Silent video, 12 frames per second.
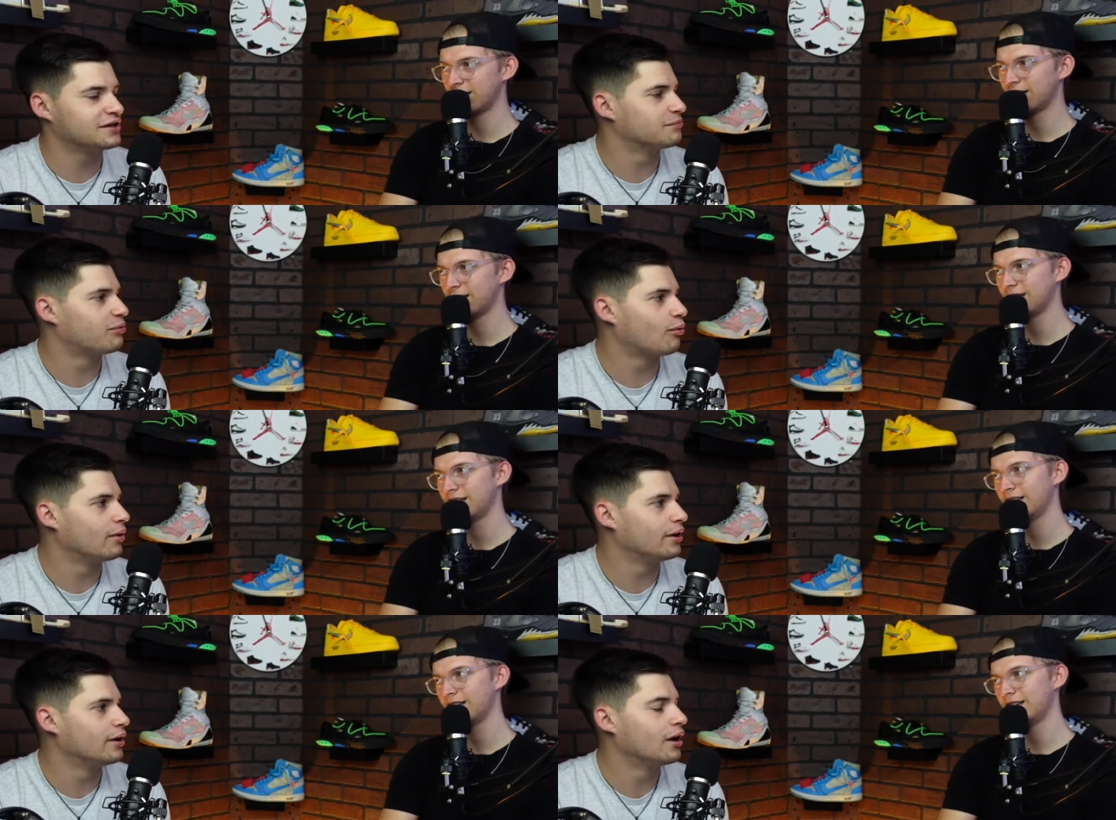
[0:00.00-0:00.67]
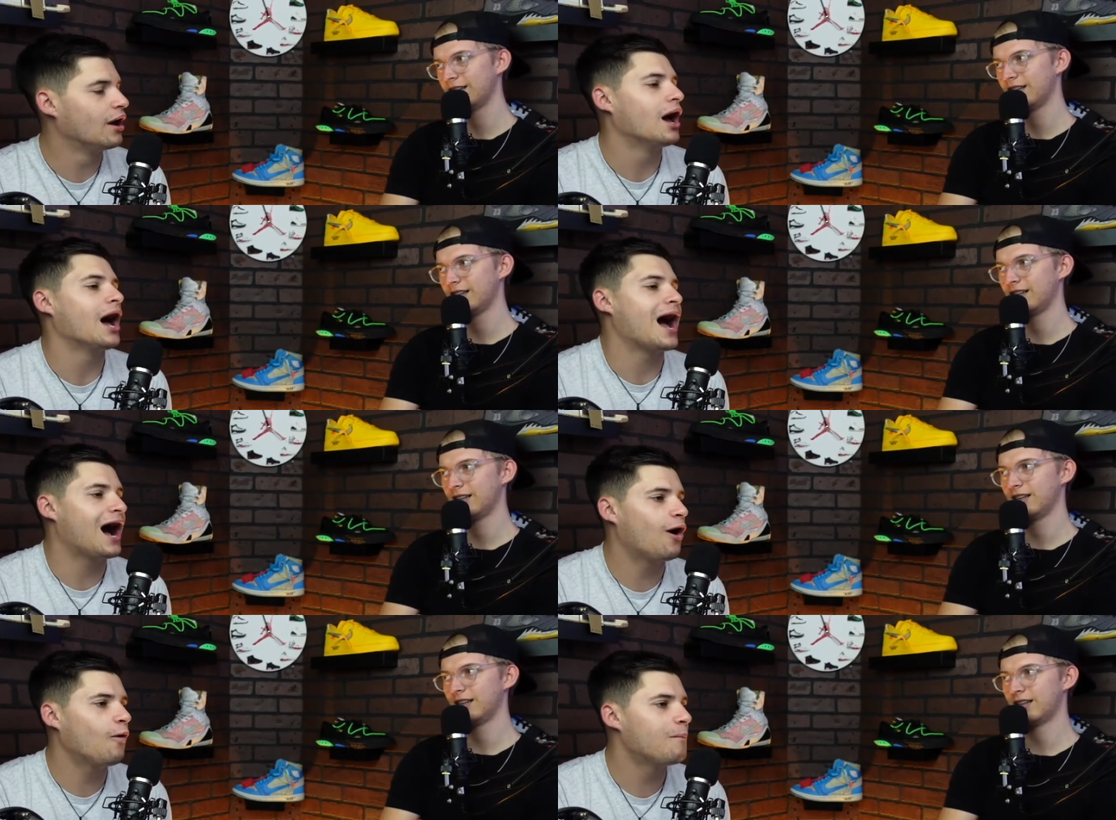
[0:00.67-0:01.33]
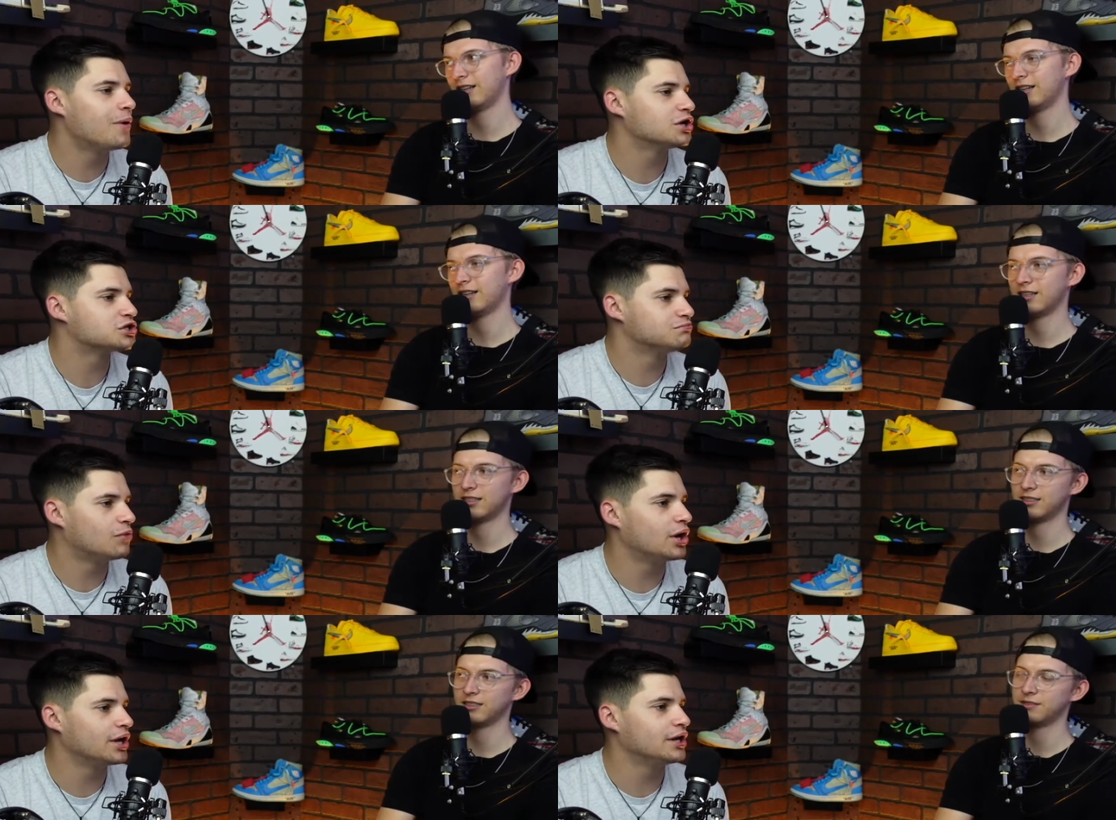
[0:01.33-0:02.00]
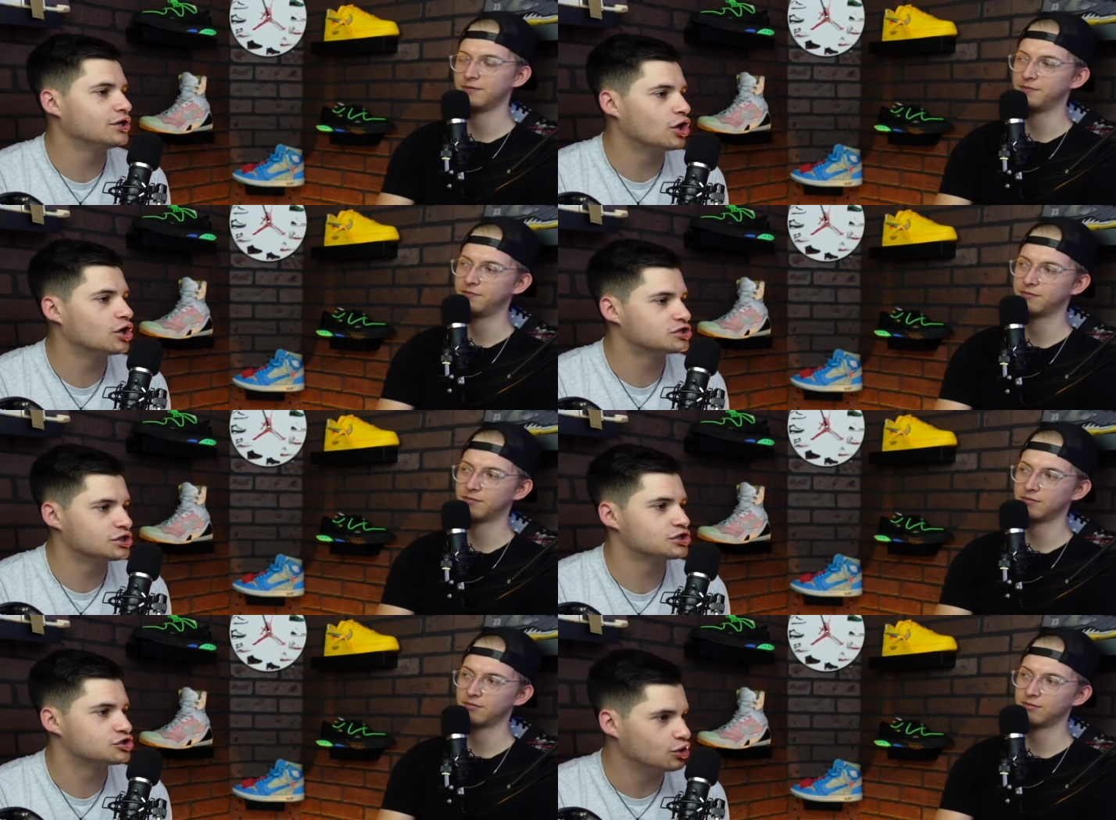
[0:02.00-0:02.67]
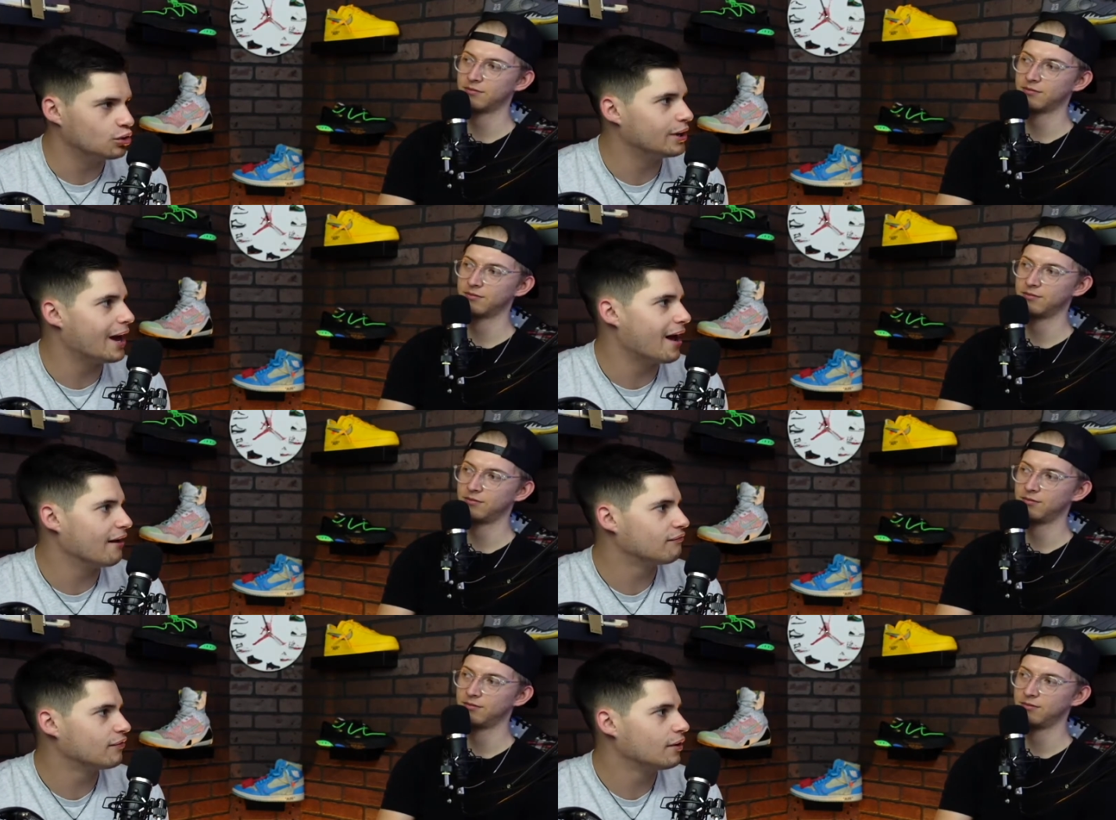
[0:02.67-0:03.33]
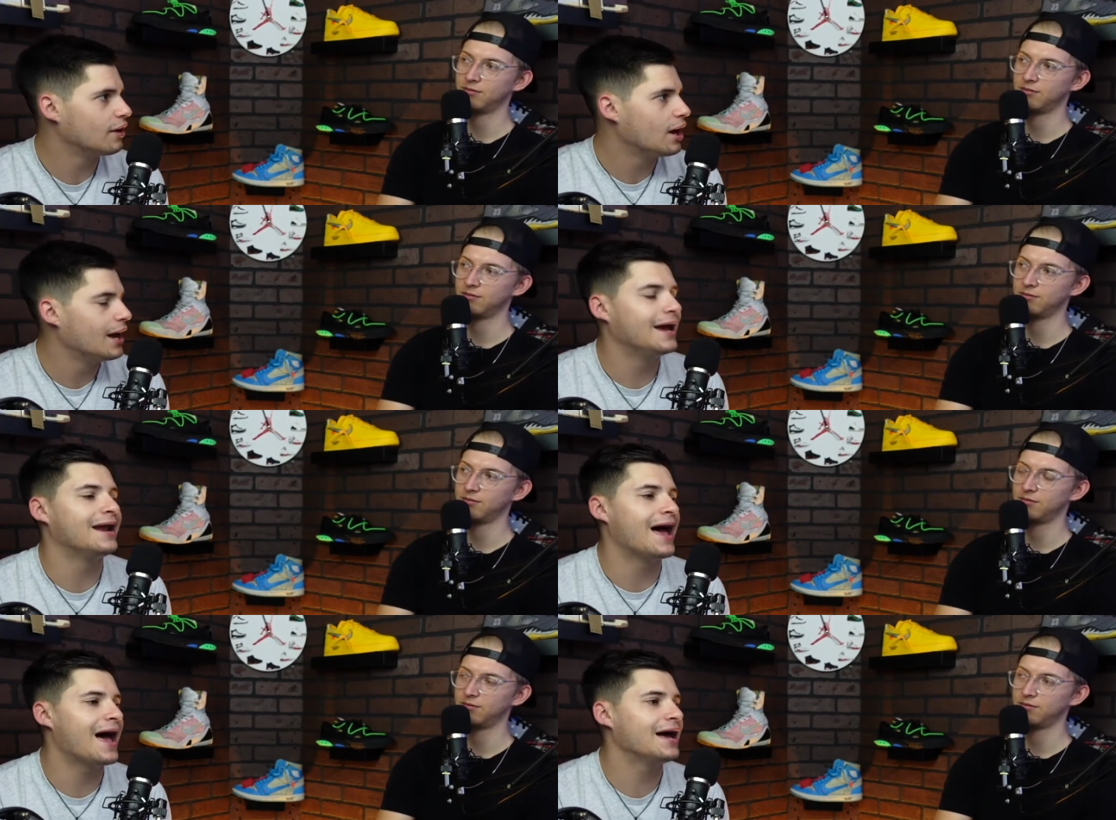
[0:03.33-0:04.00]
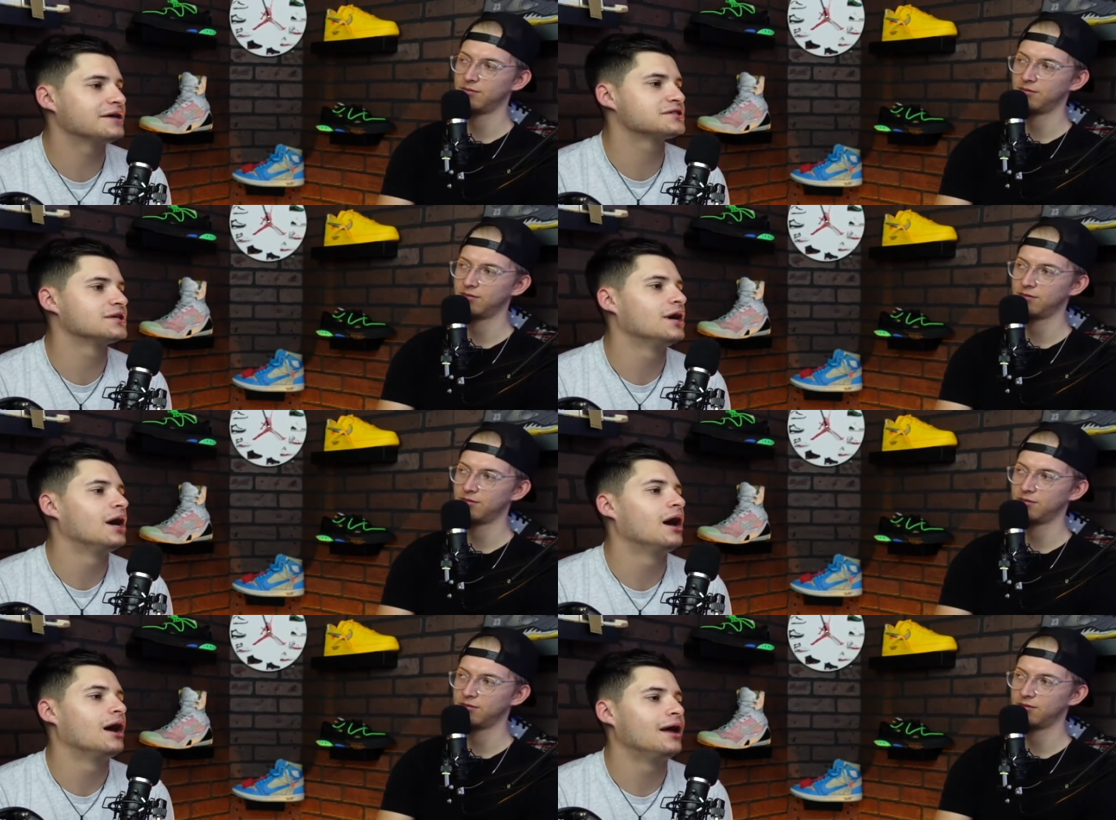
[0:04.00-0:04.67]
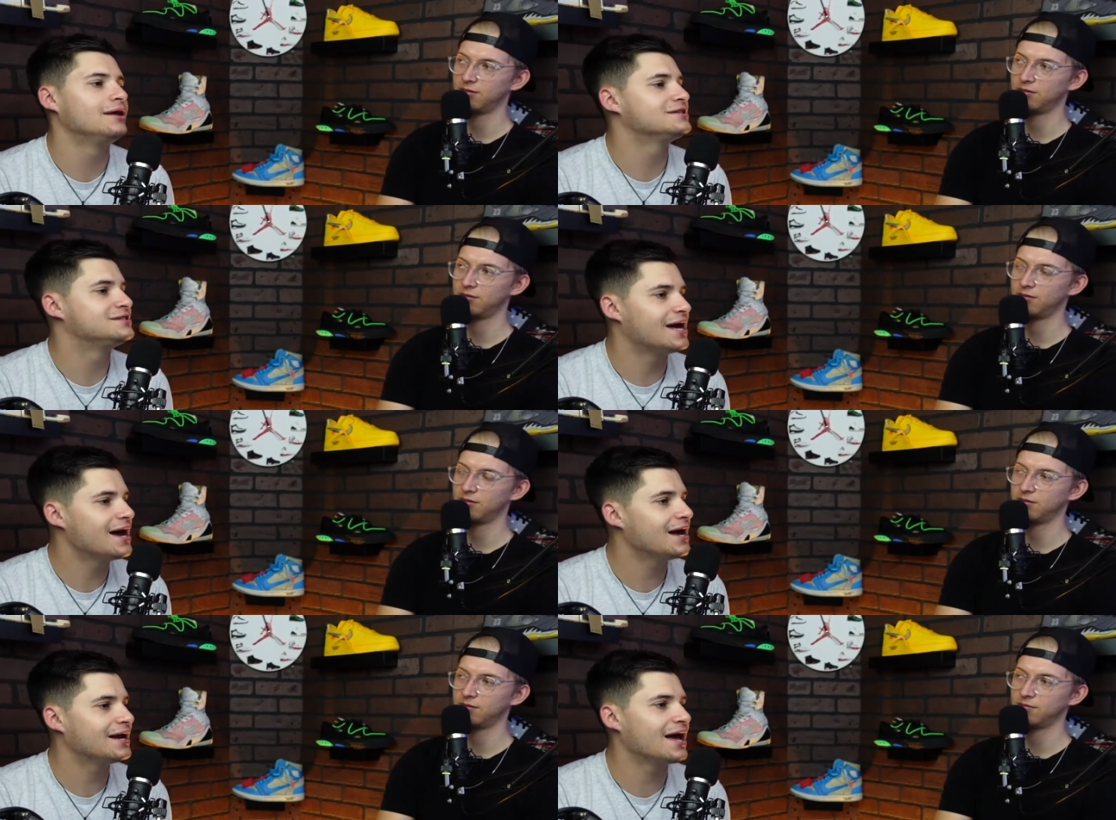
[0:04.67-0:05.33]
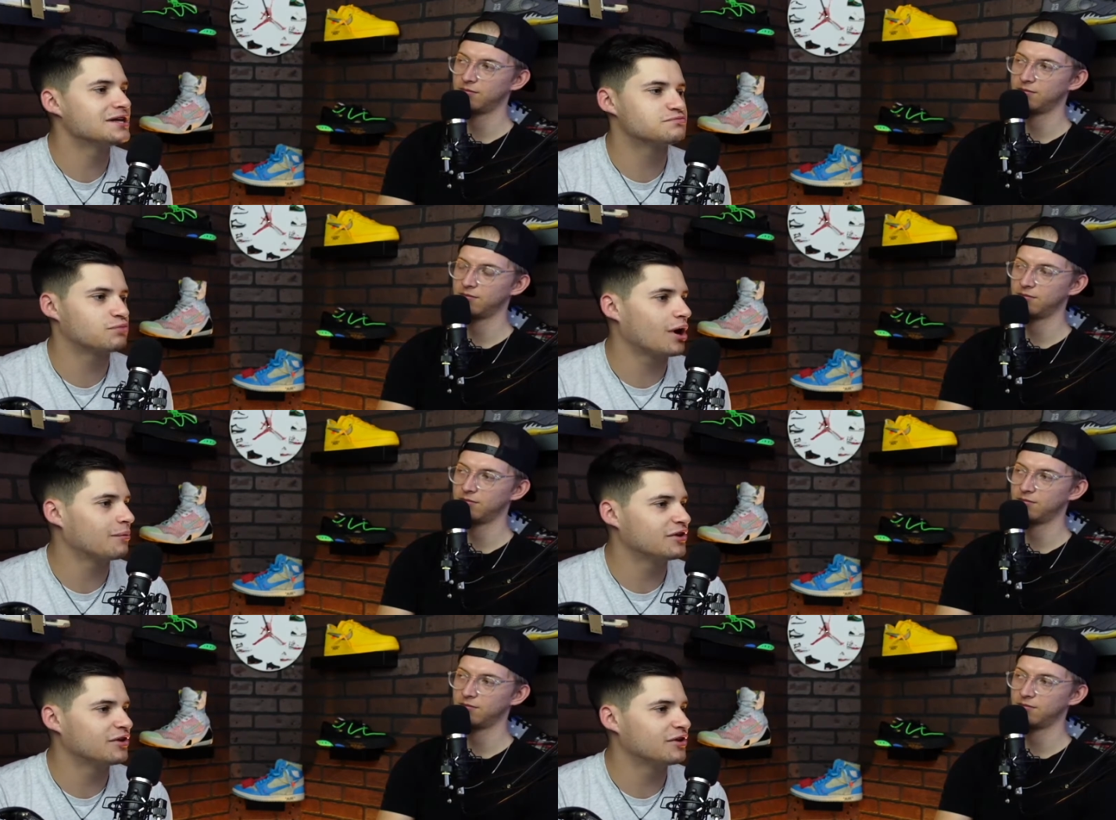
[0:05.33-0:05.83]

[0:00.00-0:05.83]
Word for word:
Speaker 1: the point how much money does this dude have? It has his dad has probably